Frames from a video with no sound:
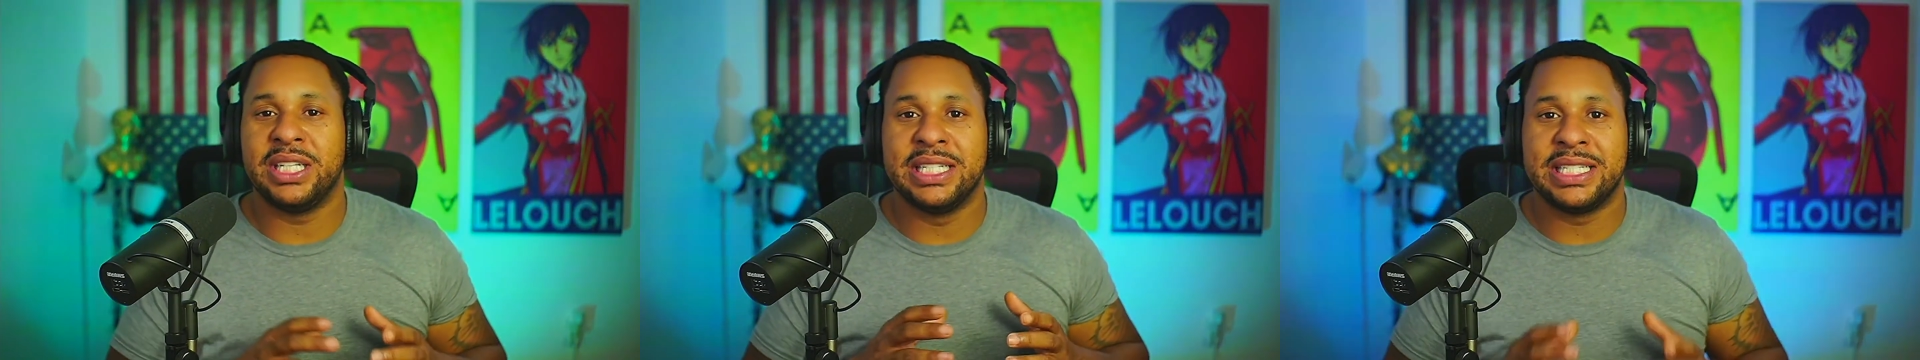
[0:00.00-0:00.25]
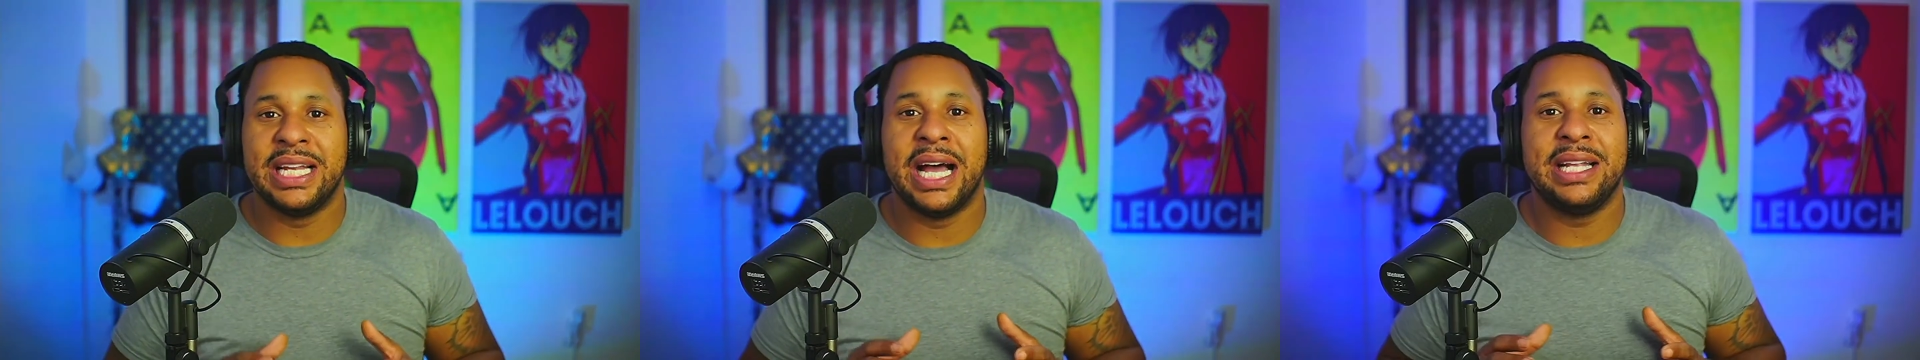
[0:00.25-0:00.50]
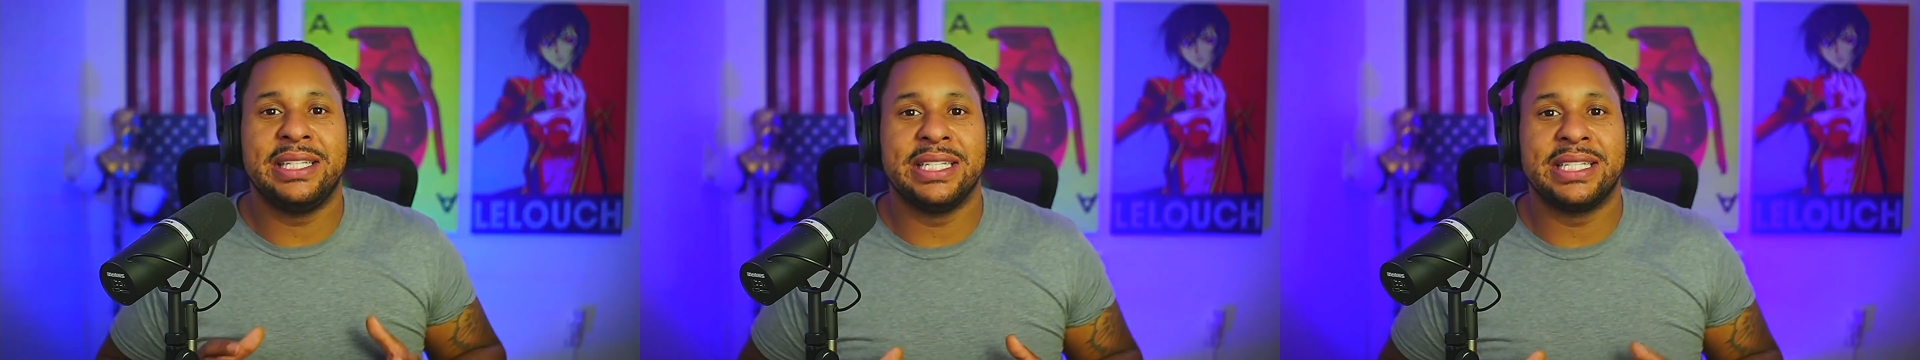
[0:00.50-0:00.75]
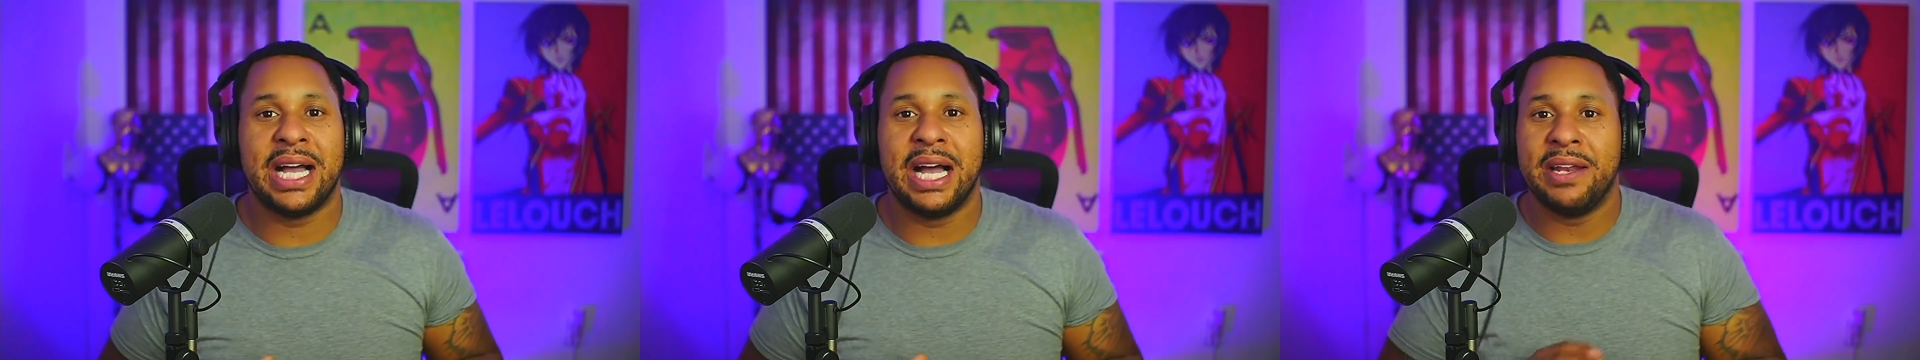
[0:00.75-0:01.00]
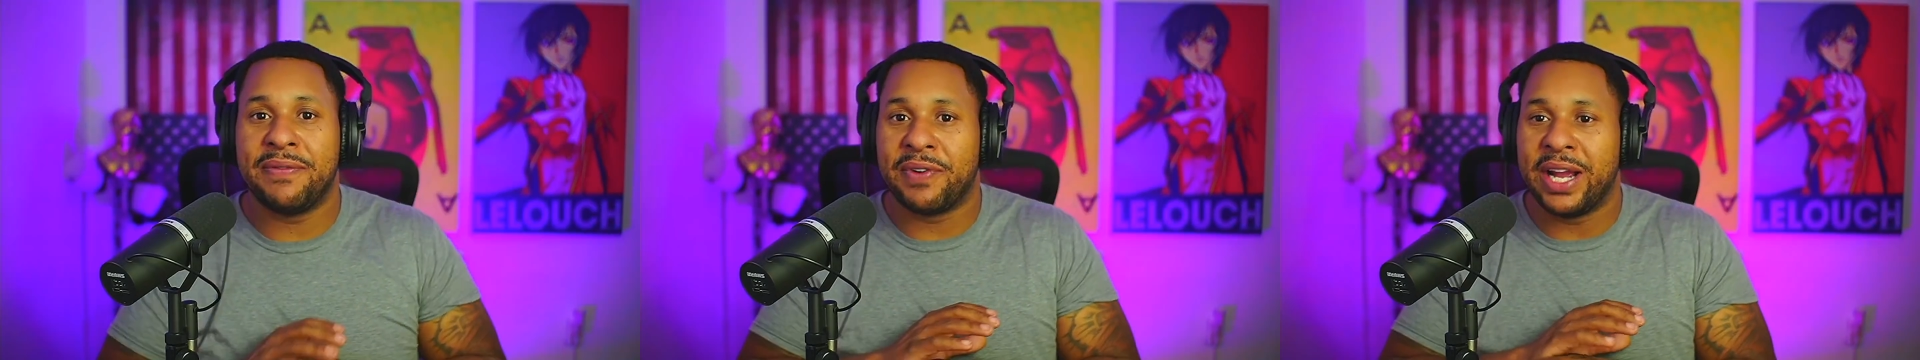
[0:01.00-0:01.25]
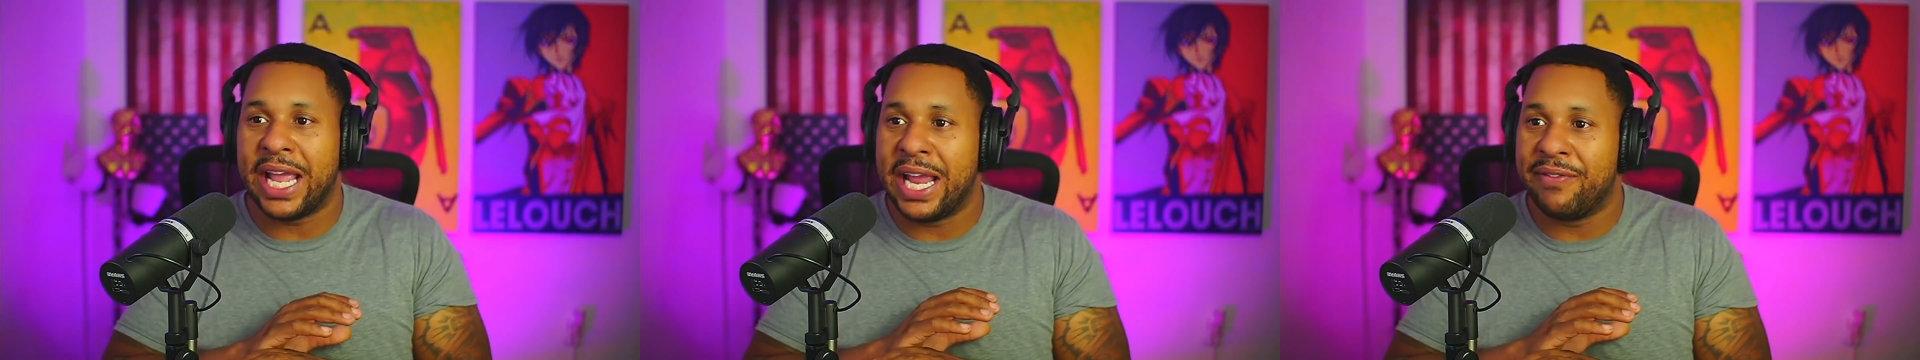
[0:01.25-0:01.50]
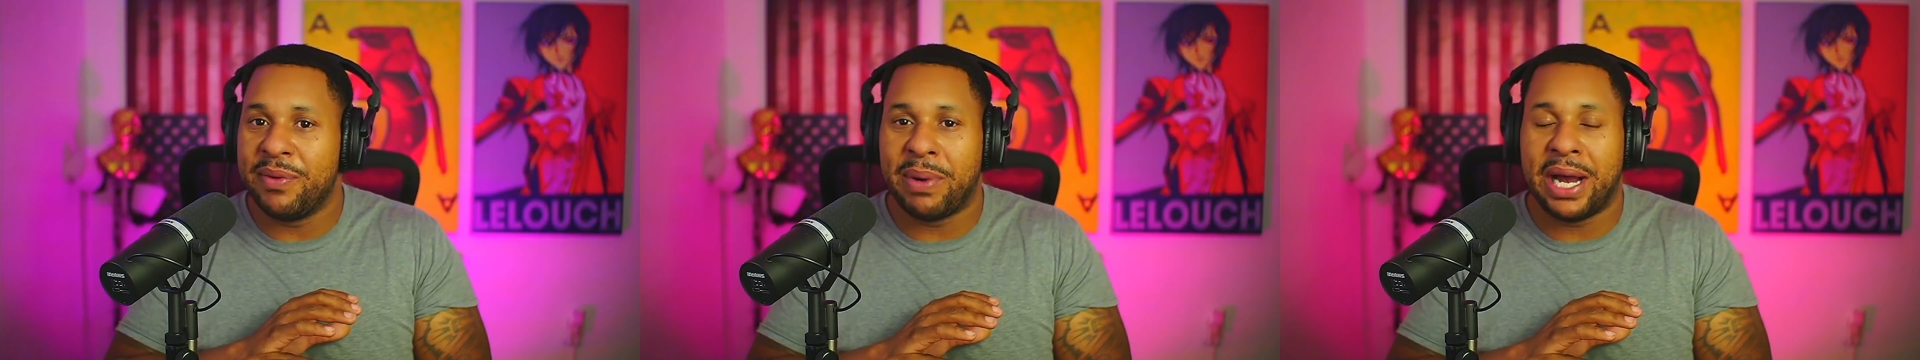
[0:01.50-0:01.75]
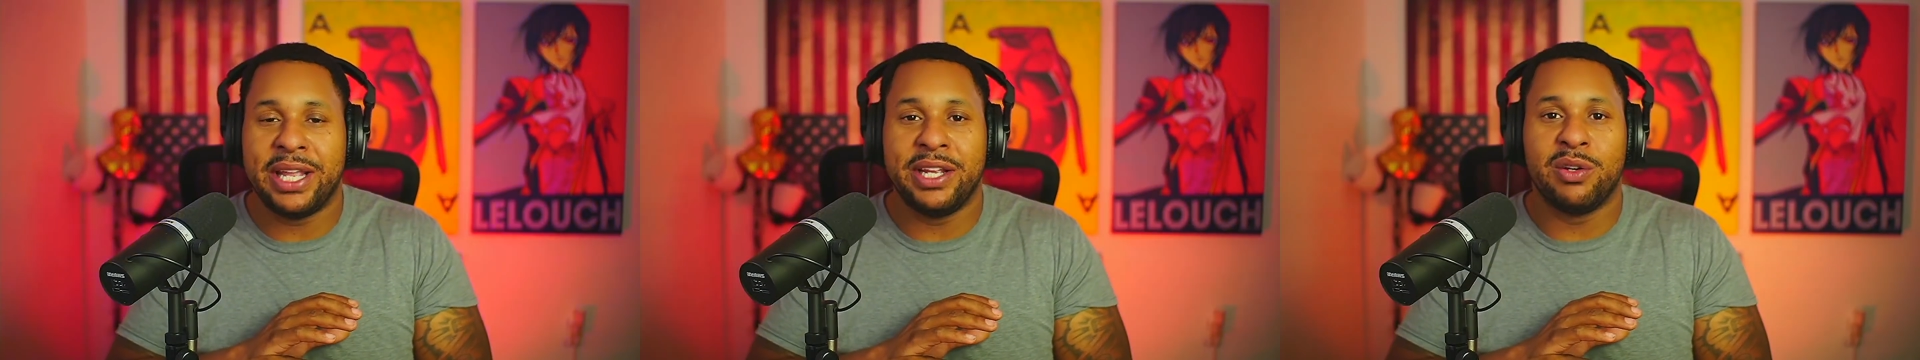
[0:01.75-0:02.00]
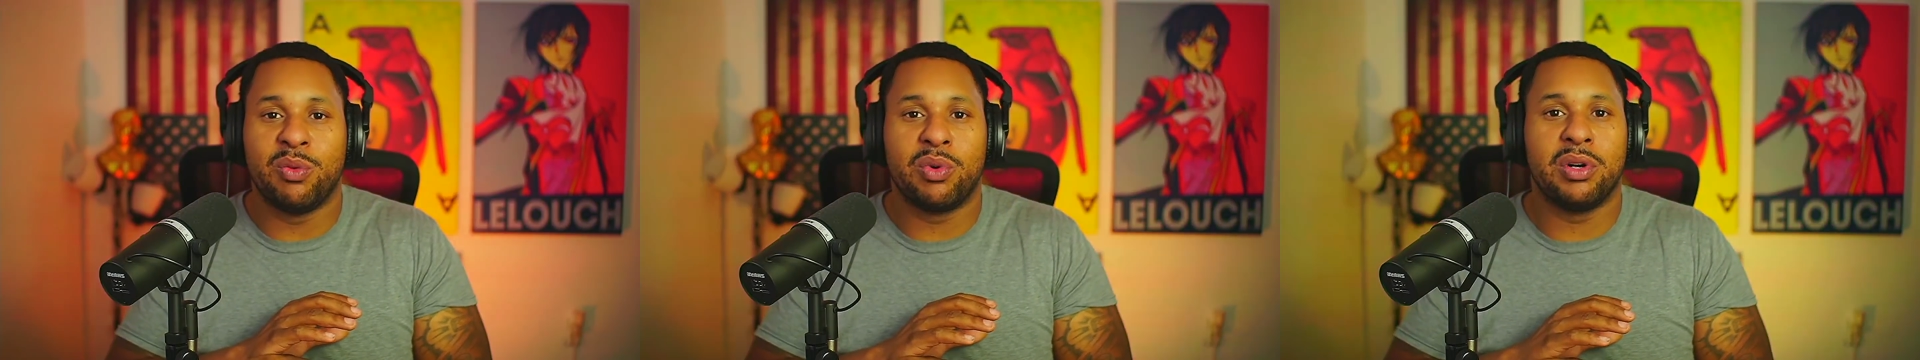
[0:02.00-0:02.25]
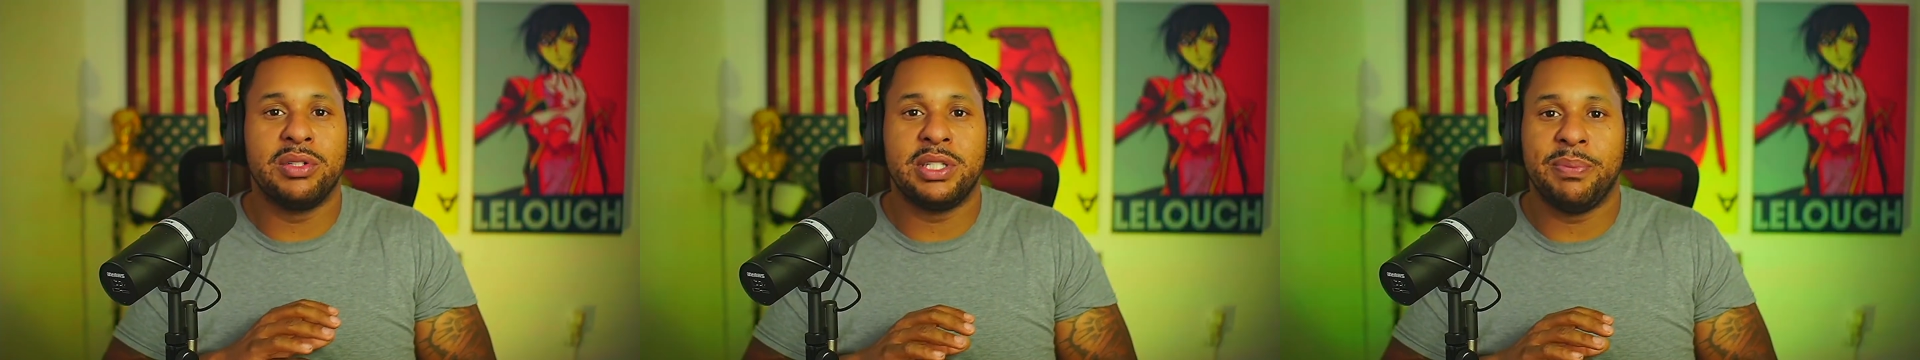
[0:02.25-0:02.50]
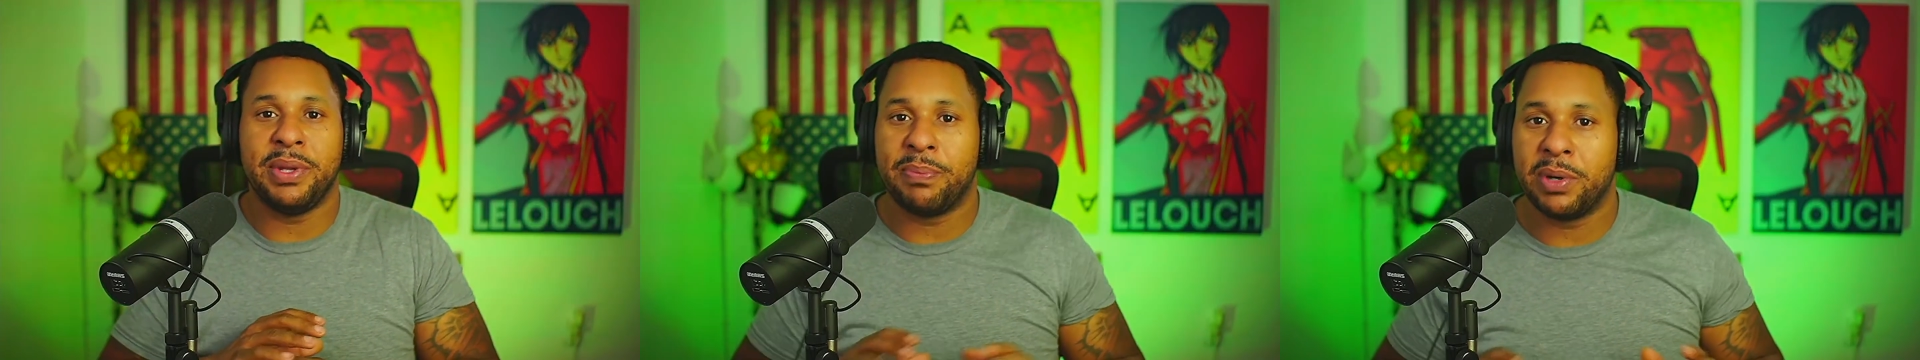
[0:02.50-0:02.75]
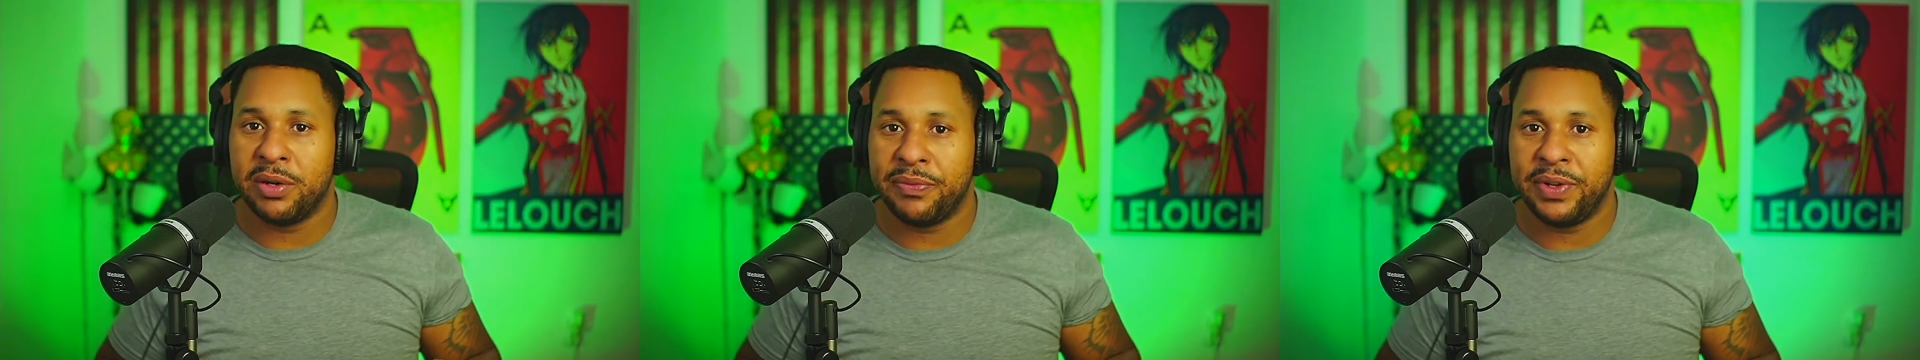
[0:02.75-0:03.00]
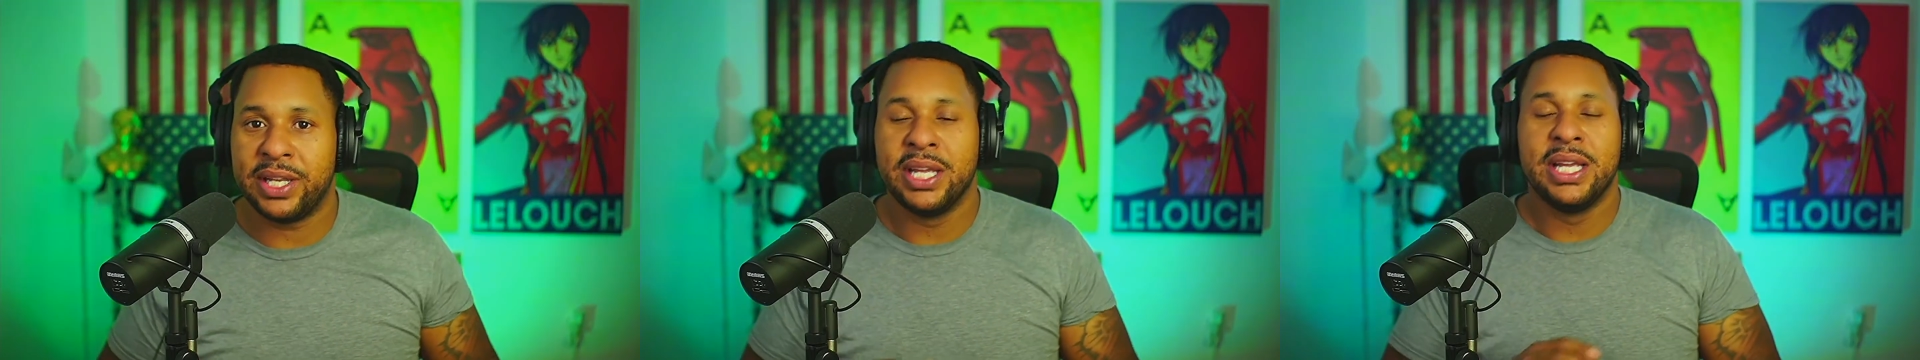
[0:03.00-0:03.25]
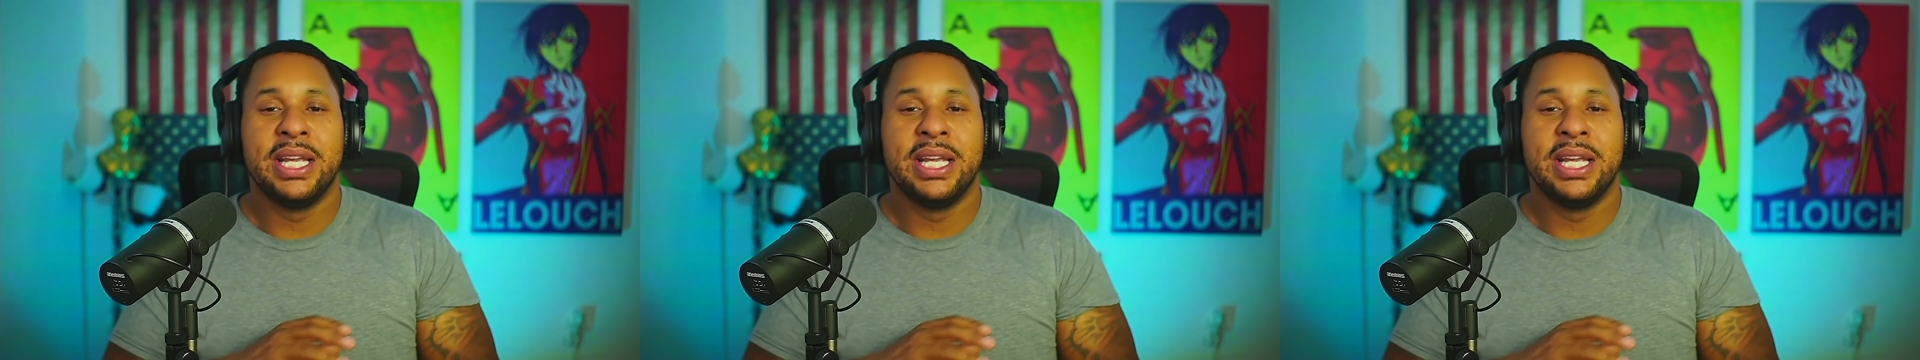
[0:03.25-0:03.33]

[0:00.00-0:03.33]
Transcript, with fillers: It's not designed for everybody in the world to be perfect.